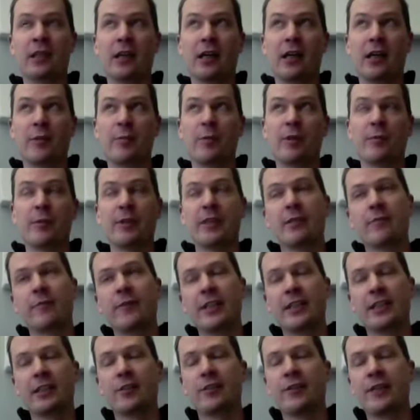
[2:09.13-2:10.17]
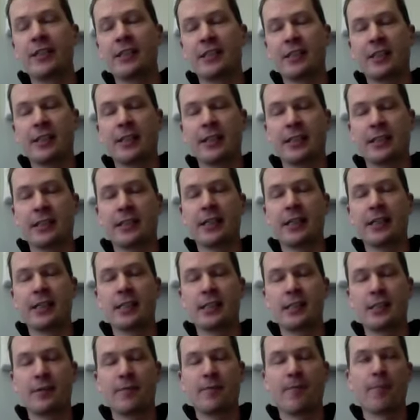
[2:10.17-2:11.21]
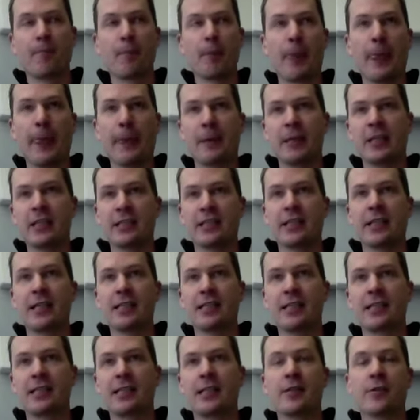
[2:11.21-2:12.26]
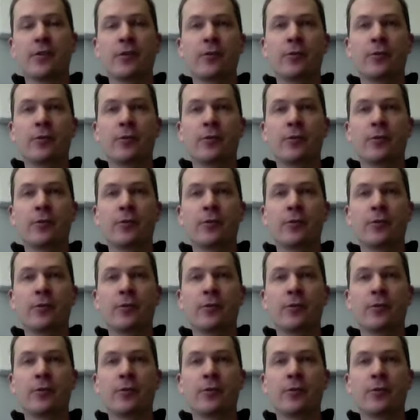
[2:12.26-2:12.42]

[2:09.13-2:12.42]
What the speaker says: I mean, when it creates the test cases, and